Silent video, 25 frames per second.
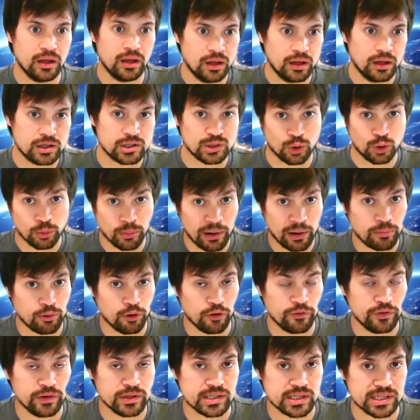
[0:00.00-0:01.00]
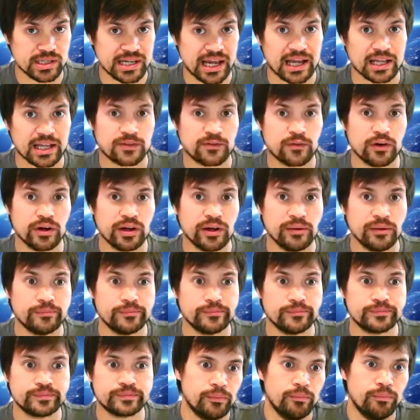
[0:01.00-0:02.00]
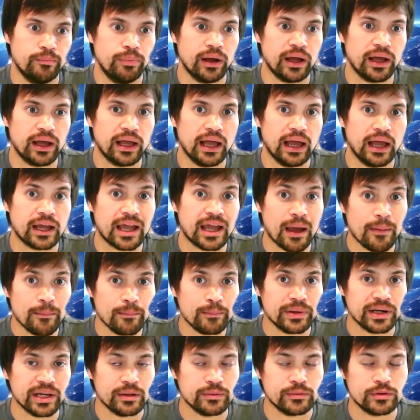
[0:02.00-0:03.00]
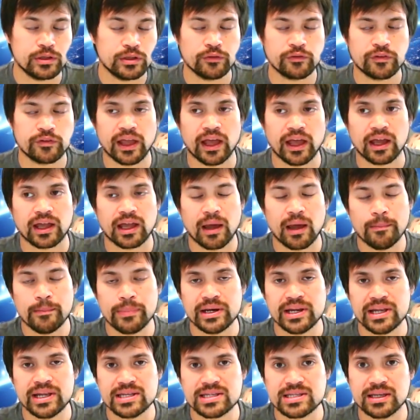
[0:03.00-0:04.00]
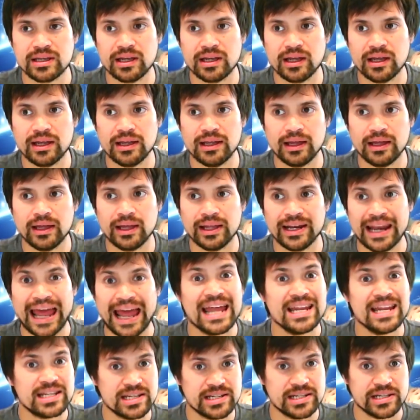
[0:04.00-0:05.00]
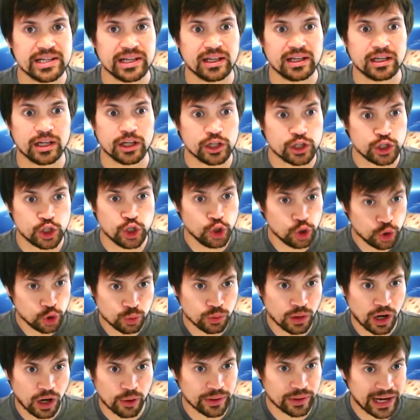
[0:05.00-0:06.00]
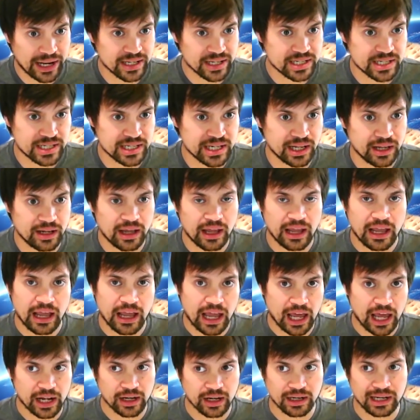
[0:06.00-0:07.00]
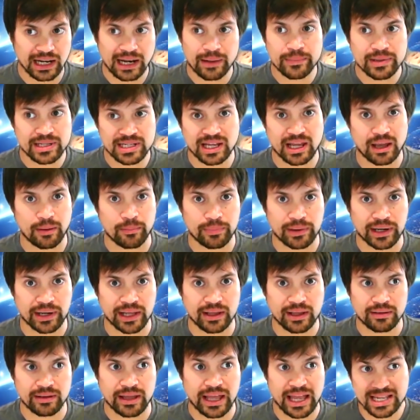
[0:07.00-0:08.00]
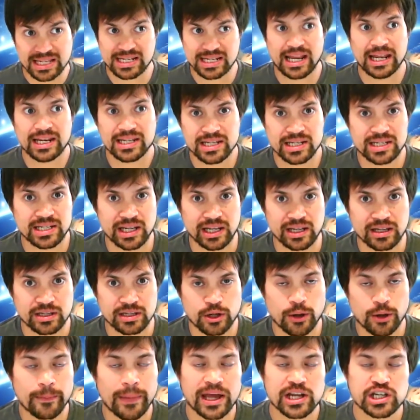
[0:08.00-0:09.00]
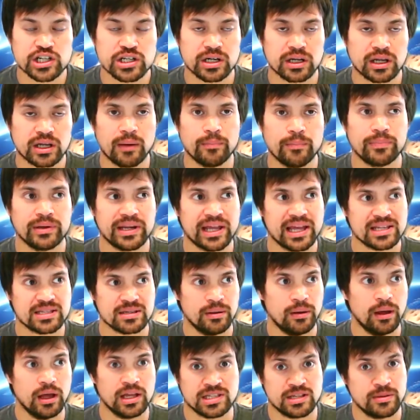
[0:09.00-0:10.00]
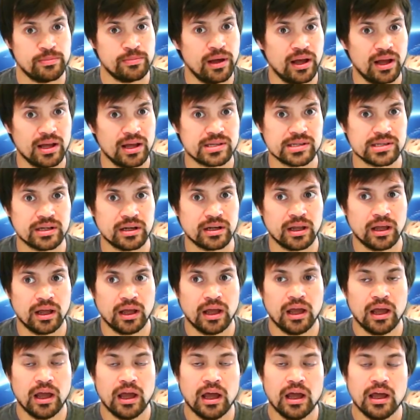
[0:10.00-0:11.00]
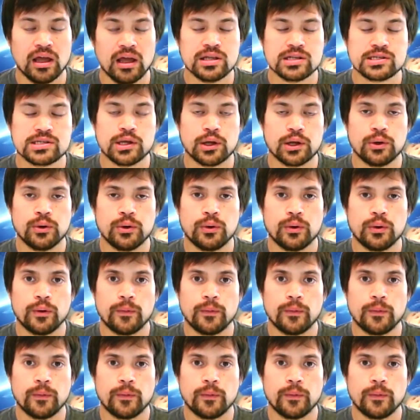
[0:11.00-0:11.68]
so all my profits are tax free. But a company, don't forget, a company is a, a, an entity. Like you are an entity, and a limited company is an entity. So imagine a company as a as a person. So